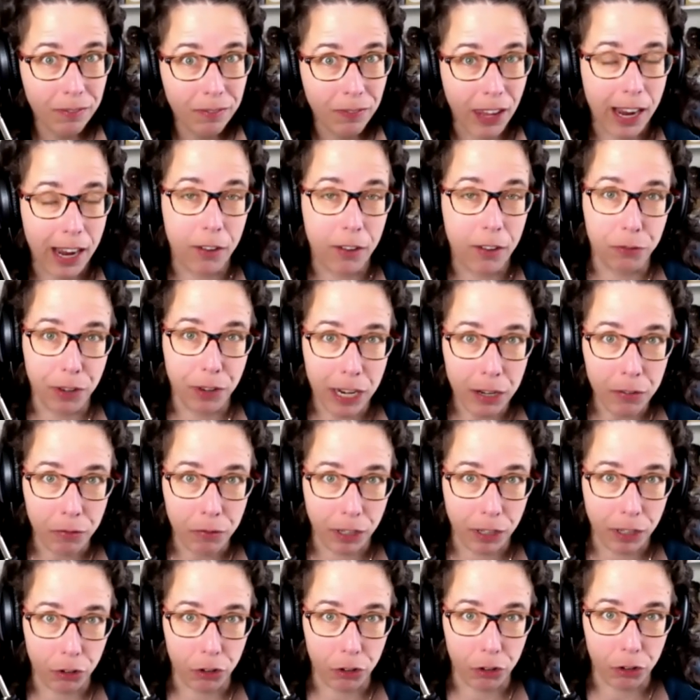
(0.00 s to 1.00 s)
as fan
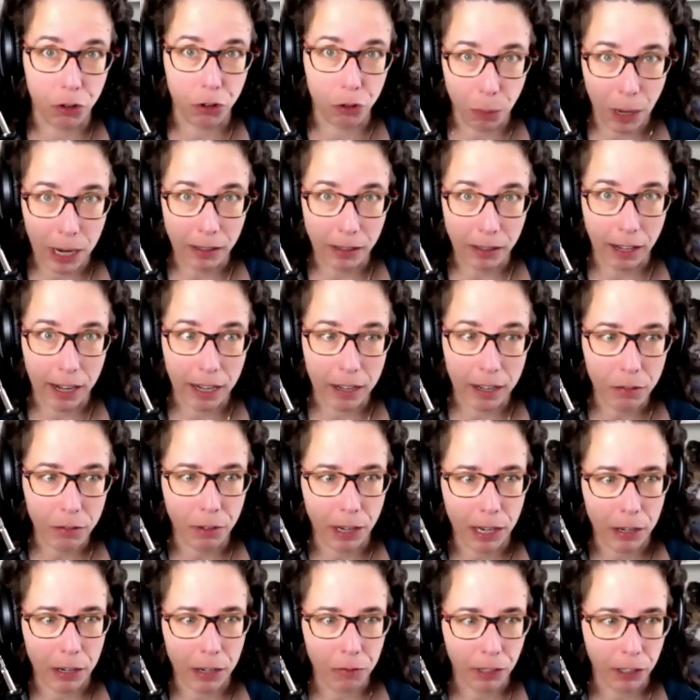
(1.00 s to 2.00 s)
fiction, Twilight
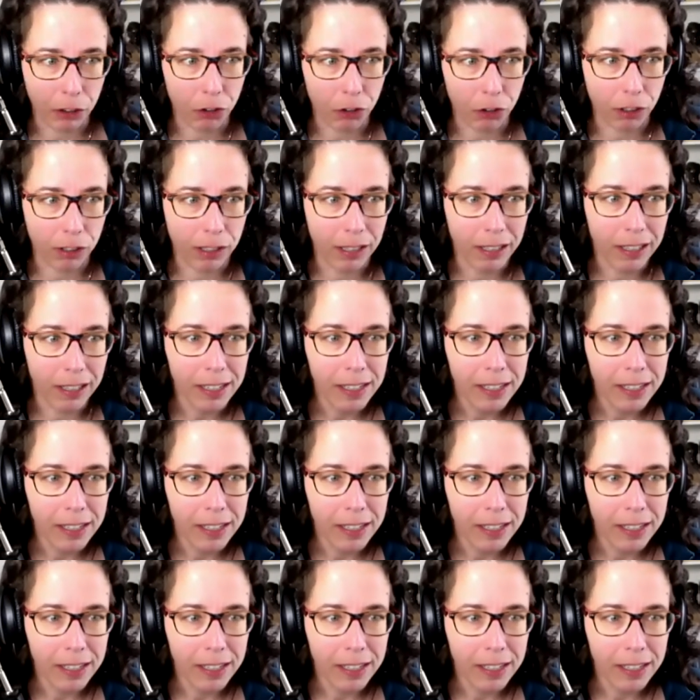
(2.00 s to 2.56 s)
fan fiction.